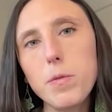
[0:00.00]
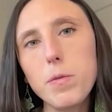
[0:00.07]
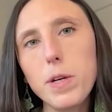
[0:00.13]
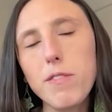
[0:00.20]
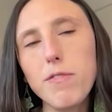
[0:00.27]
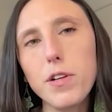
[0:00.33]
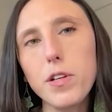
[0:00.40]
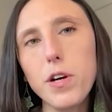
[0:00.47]

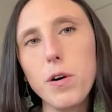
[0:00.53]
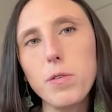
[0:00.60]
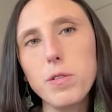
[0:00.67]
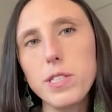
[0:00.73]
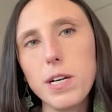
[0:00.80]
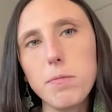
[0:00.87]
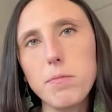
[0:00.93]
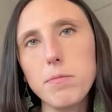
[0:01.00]
Even though
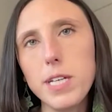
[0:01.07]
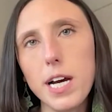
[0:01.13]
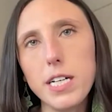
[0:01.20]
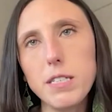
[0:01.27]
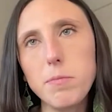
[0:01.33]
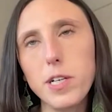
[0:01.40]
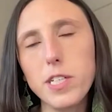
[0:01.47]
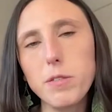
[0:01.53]
some
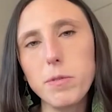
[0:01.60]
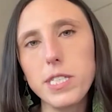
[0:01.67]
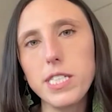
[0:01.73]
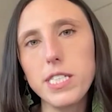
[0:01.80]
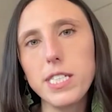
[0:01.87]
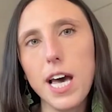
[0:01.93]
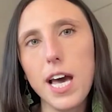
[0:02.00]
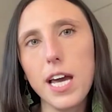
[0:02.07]
textbooks would
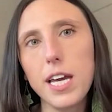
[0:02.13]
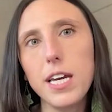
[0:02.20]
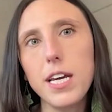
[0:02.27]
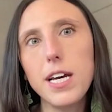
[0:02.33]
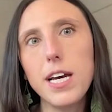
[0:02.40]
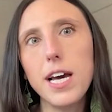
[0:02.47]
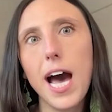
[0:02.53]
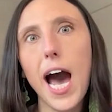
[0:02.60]
say,
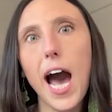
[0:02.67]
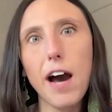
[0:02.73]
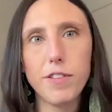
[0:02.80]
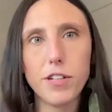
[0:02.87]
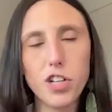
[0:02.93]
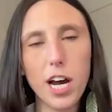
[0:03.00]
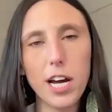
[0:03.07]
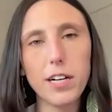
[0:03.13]
have
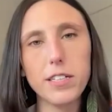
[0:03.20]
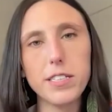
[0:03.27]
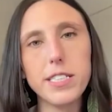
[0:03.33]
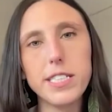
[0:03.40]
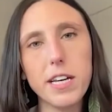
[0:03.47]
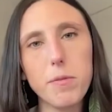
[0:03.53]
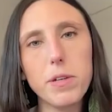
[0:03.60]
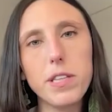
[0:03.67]
the child
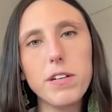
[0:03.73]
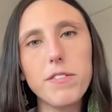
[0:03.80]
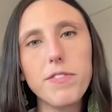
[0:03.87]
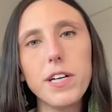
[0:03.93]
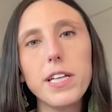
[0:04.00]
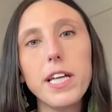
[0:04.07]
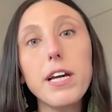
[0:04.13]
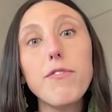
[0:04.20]
sit with the
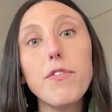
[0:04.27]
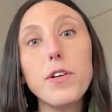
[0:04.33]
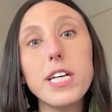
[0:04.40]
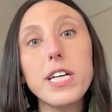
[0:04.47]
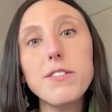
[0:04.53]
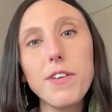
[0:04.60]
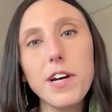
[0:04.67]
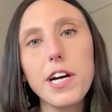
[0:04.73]
feeling. For
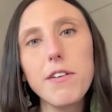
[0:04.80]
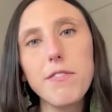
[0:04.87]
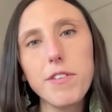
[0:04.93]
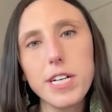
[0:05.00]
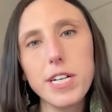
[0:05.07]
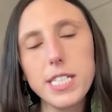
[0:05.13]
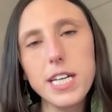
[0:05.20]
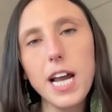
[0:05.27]
this very
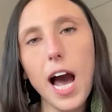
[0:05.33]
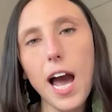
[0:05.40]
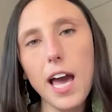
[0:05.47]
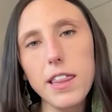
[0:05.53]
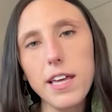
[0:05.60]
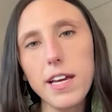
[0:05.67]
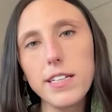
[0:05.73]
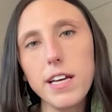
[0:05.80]
reason, I
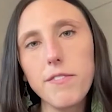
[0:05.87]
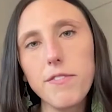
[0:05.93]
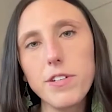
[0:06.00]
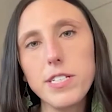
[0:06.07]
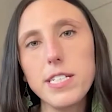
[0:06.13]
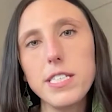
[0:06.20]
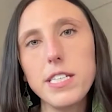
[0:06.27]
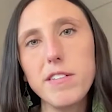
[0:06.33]
think that for
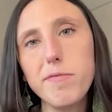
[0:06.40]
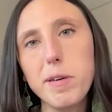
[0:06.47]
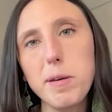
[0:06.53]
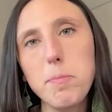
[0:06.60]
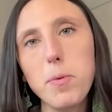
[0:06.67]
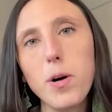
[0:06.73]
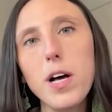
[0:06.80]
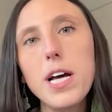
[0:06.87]
sensitive
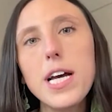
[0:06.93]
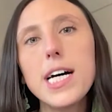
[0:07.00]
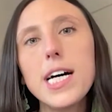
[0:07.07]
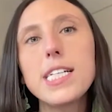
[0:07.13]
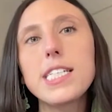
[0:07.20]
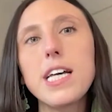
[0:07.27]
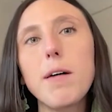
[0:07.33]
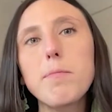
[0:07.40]
people,
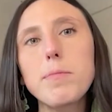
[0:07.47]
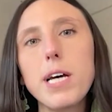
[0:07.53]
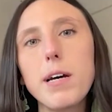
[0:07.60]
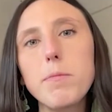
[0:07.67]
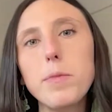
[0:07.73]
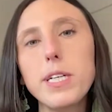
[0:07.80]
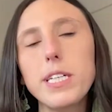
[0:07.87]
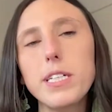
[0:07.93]

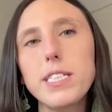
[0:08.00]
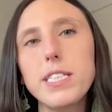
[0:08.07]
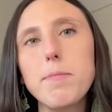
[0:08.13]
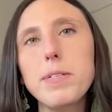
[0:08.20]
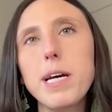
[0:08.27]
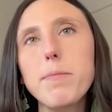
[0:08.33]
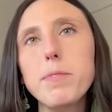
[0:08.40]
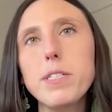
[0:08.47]

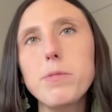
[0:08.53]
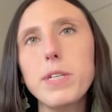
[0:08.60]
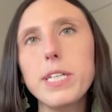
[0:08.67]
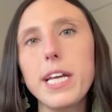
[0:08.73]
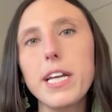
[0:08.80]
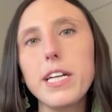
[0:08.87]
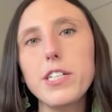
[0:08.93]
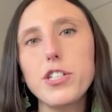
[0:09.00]
sometimes we
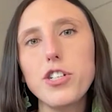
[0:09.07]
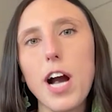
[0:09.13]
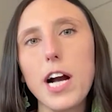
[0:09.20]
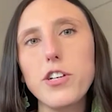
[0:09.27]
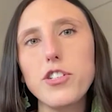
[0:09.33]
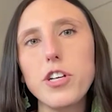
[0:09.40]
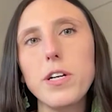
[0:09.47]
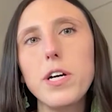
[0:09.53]
need a
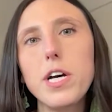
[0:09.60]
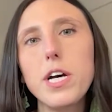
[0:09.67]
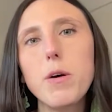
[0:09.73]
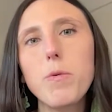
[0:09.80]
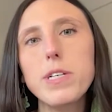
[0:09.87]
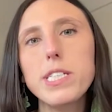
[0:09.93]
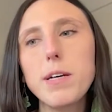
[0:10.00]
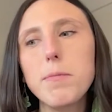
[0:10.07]
distraction
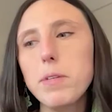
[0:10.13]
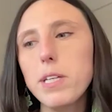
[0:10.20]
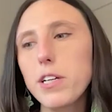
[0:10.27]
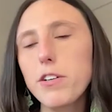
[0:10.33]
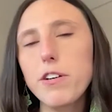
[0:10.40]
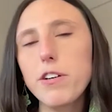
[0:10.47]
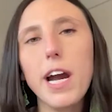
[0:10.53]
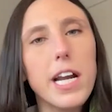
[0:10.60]
with something
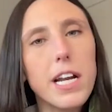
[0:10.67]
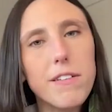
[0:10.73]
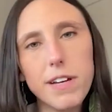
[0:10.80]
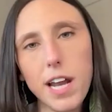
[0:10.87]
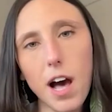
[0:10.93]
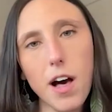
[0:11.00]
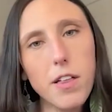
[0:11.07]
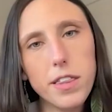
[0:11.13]
creative
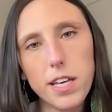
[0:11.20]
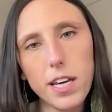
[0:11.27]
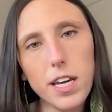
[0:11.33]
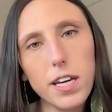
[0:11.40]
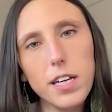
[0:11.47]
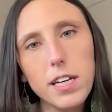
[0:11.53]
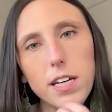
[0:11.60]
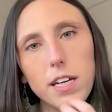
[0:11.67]
and
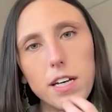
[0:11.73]
healthy.